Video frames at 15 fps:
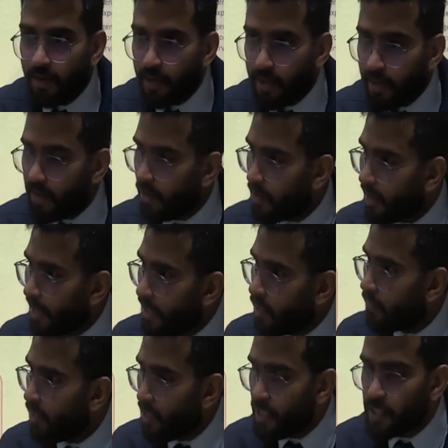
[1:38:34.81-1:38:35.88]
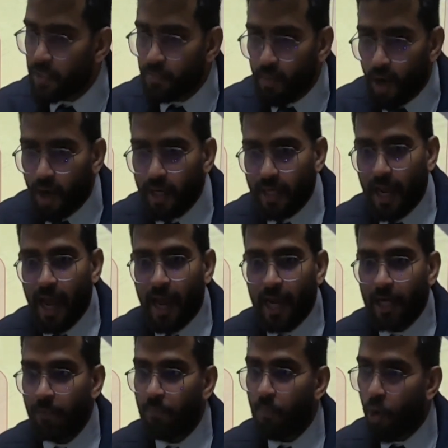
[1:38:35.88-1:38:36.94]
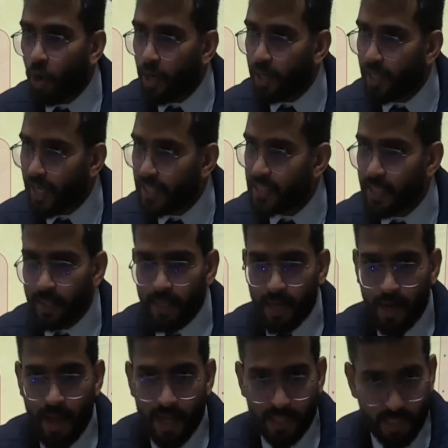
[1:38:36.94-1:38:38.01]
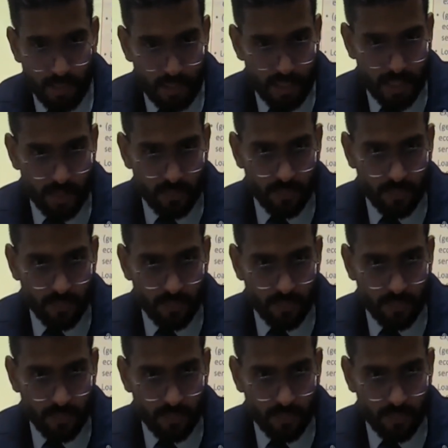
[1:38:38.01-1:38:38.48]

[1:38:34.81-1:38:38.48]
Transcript: incredibly smart at monetizing their assets.